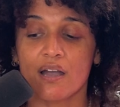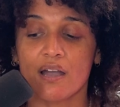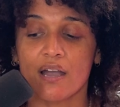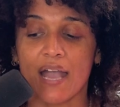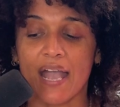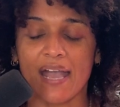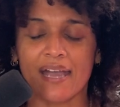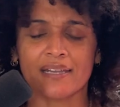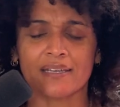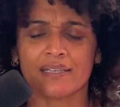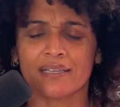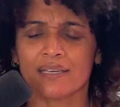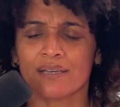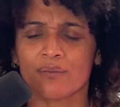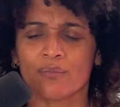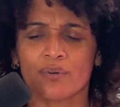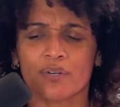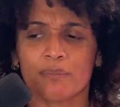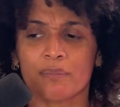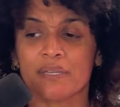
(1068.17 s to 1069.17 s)
And
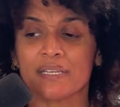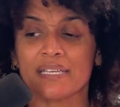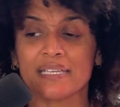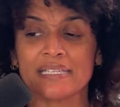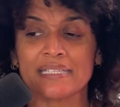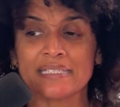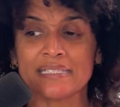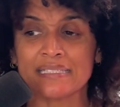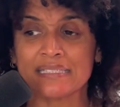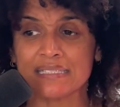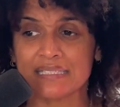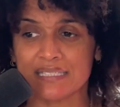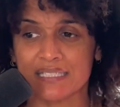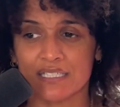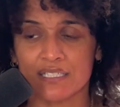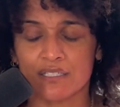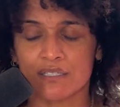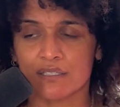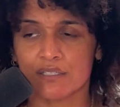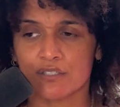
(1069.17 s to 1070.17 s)
it would have been
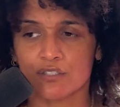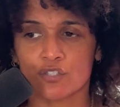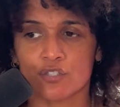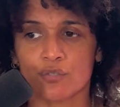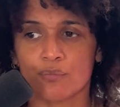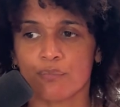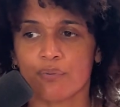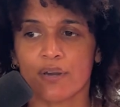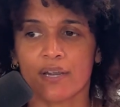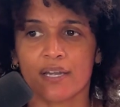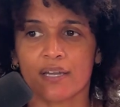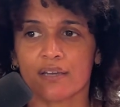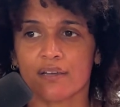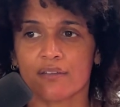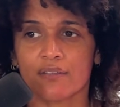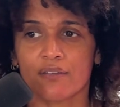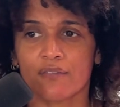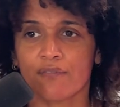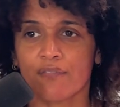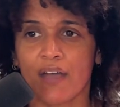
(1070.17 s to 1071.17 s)
easy to break
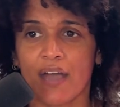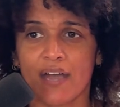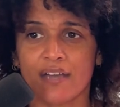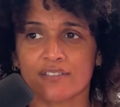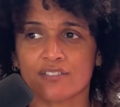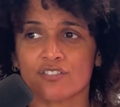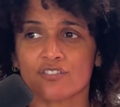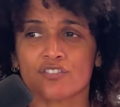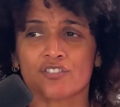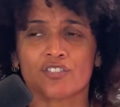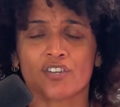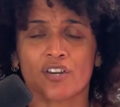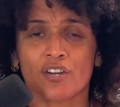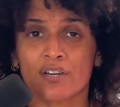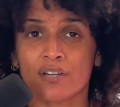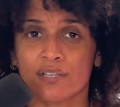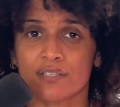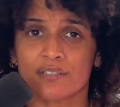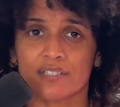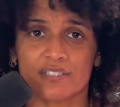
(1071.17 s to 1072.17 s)
the fast
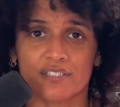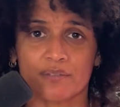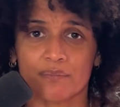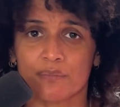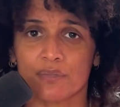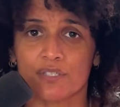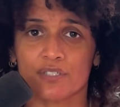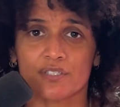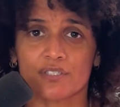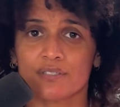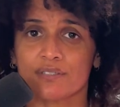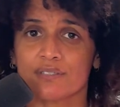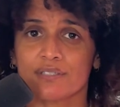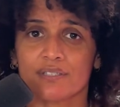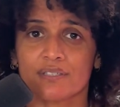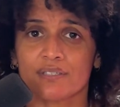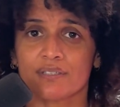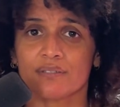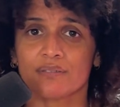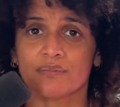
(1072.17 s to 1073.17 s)
during this
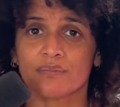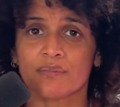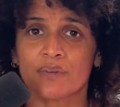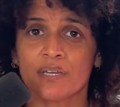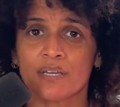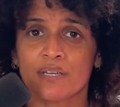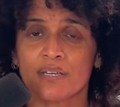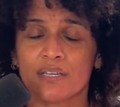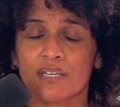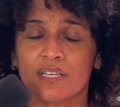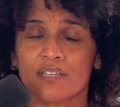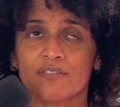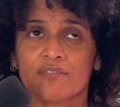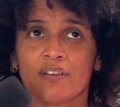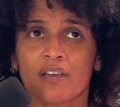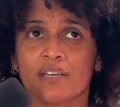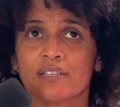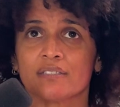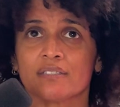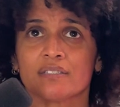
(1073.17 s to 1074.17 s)
emergency
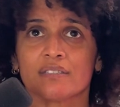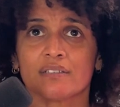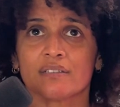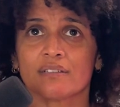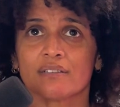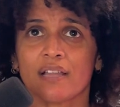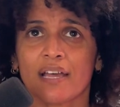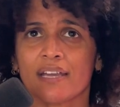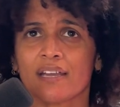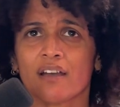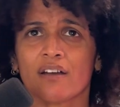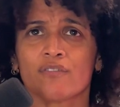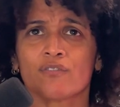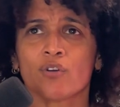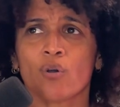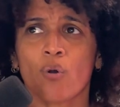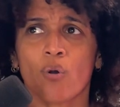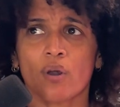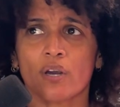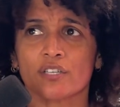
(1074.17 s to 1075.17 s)
event. Like, of
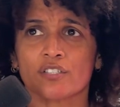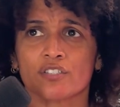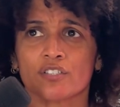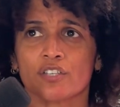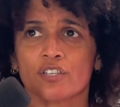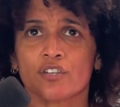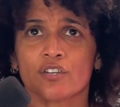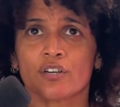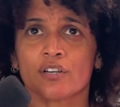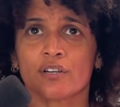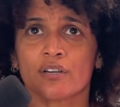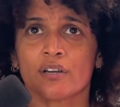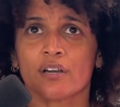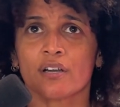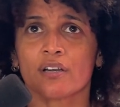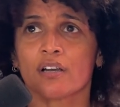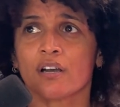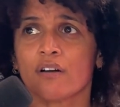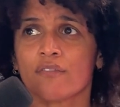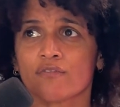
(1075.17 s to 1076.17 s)
course, you're
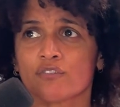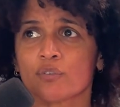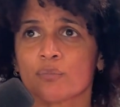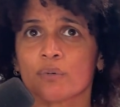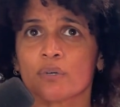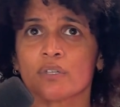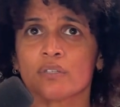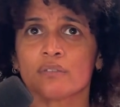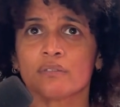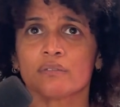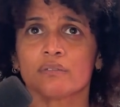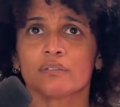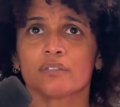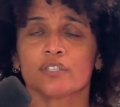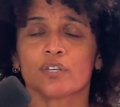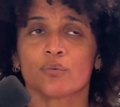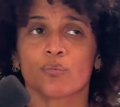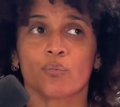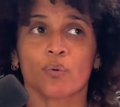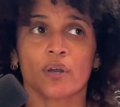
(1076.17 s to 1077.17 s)
uncomfortable,
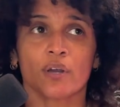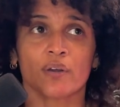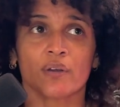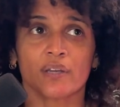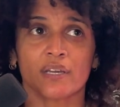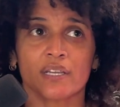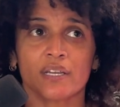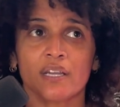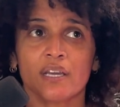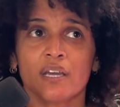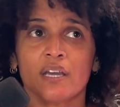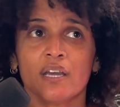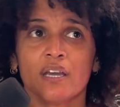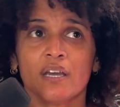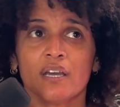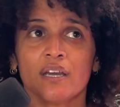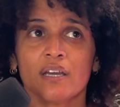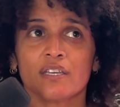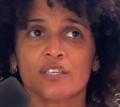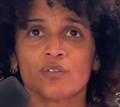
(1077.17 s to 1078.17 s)
you're worried,
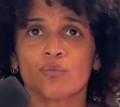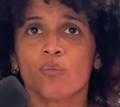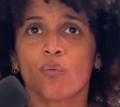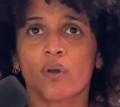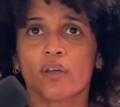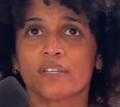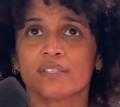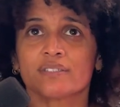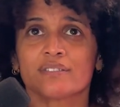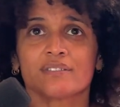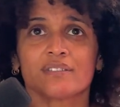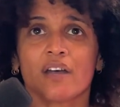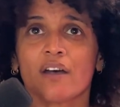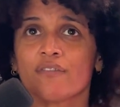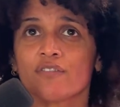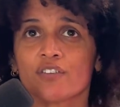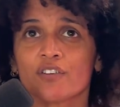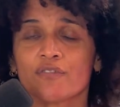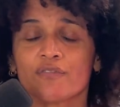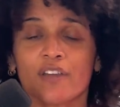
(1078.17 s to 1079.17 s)
you want to
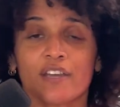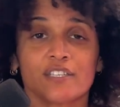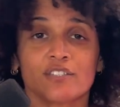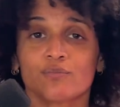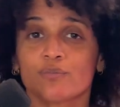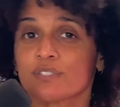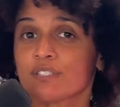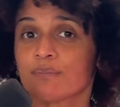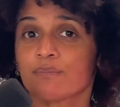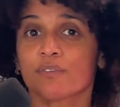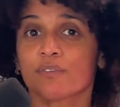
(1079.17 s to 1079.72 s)
stuff your face with some